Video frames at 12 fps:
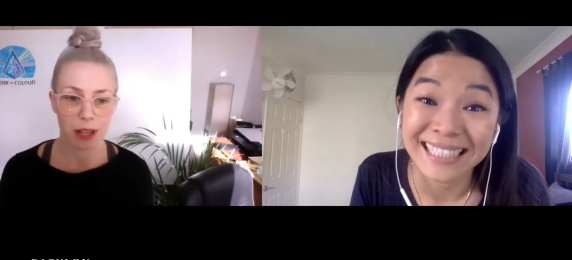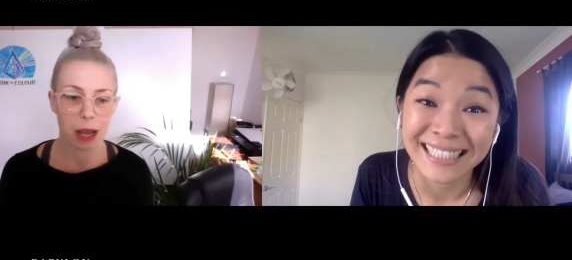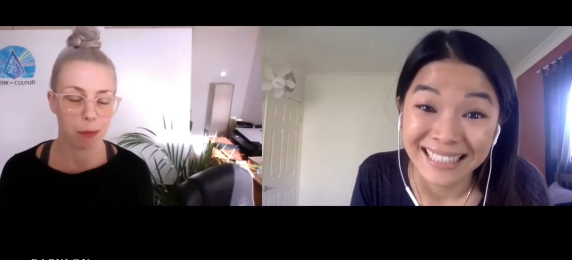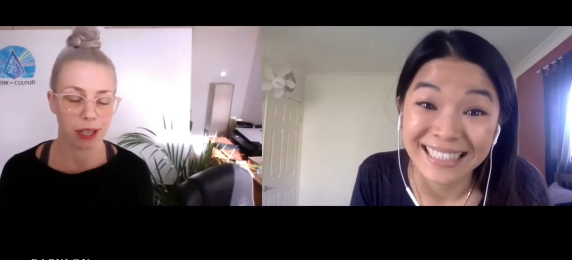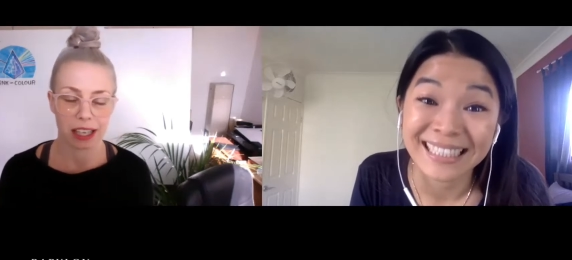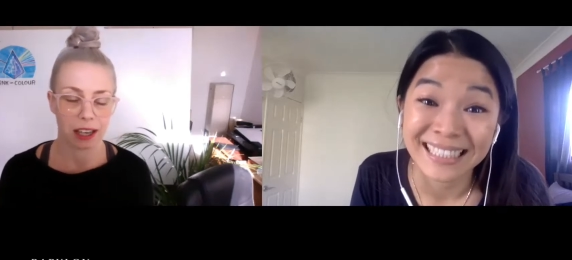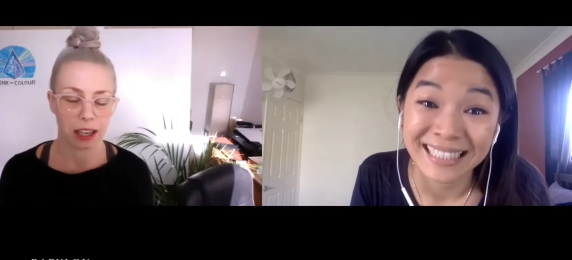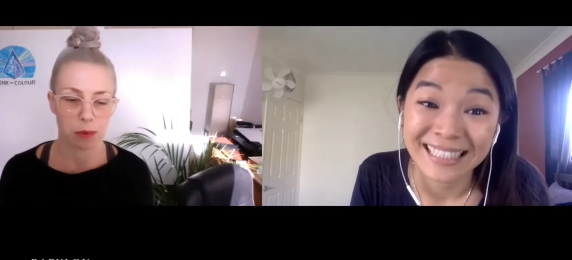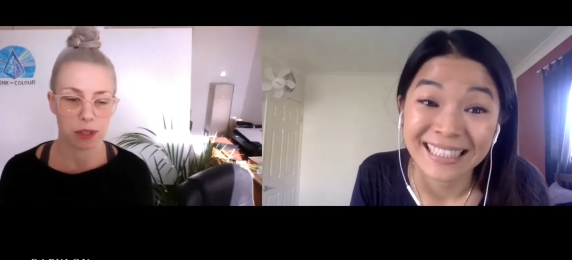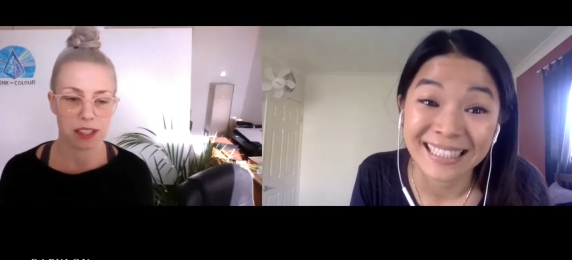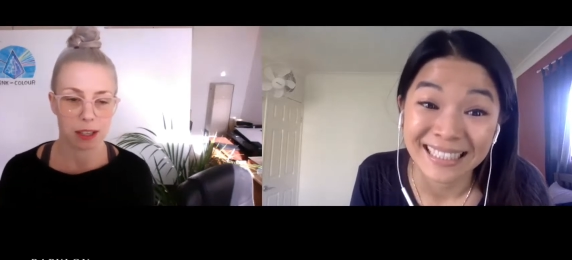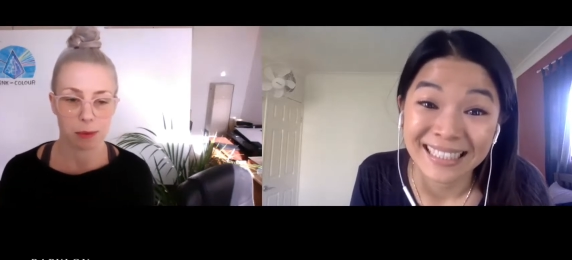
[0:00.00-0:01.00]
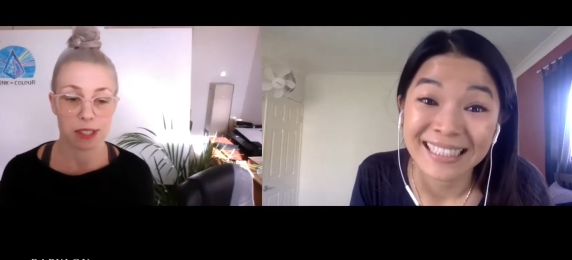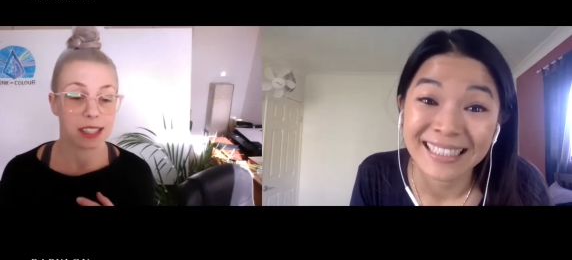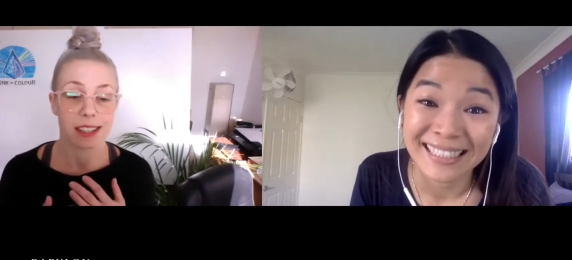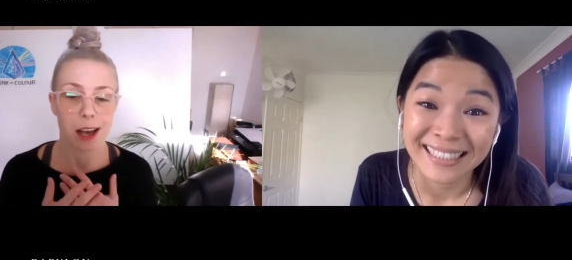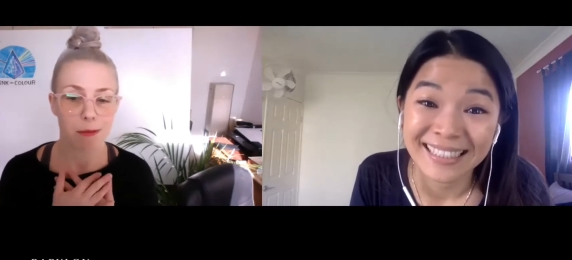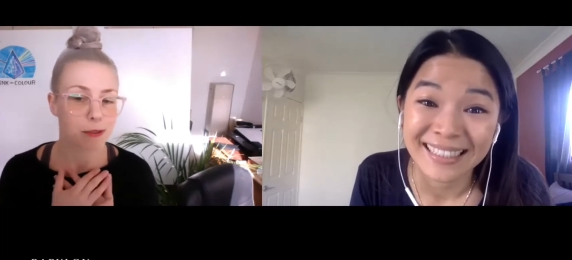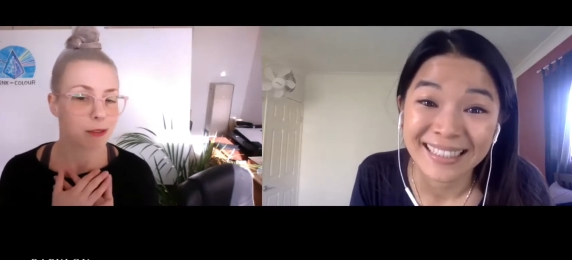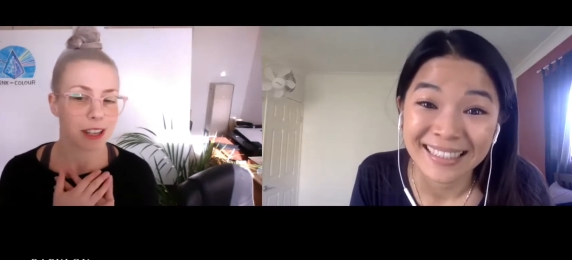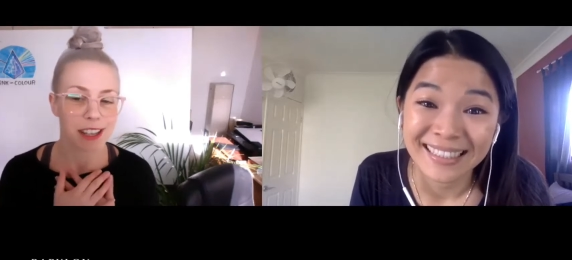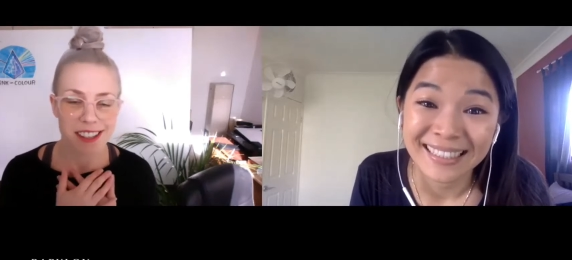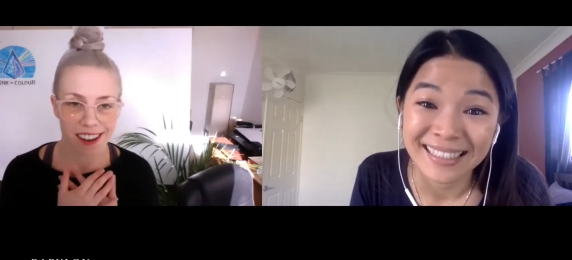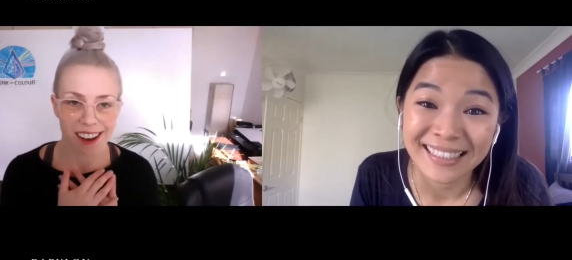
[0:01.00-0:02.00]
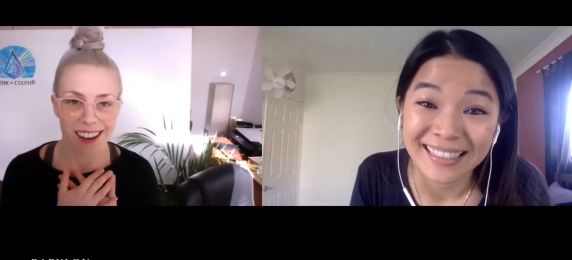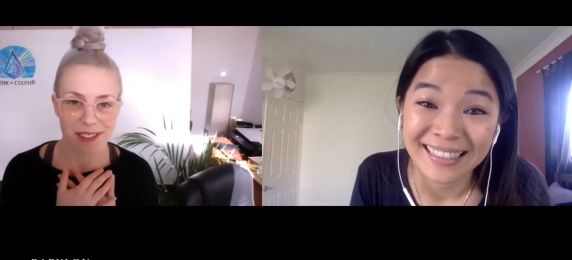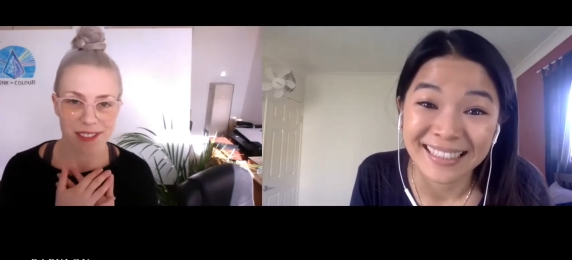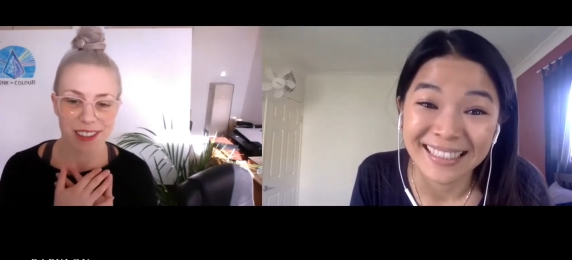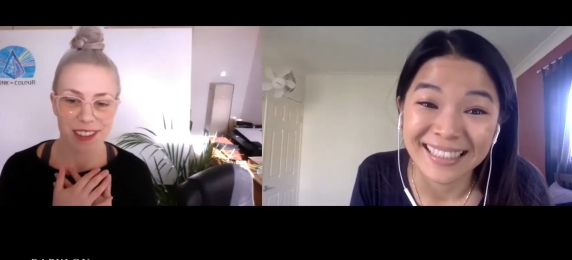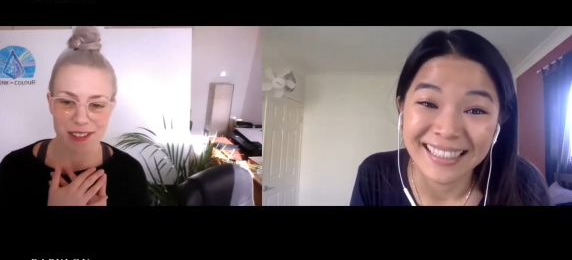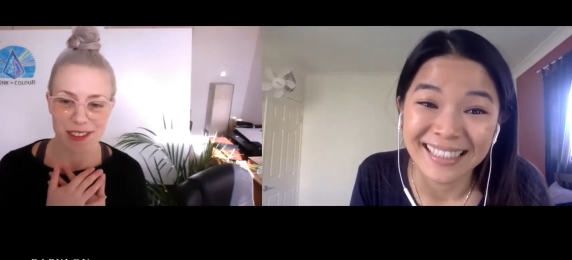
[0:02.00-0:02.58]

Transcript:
Speaker 1: But yeah, it was it was love at first sight for graphic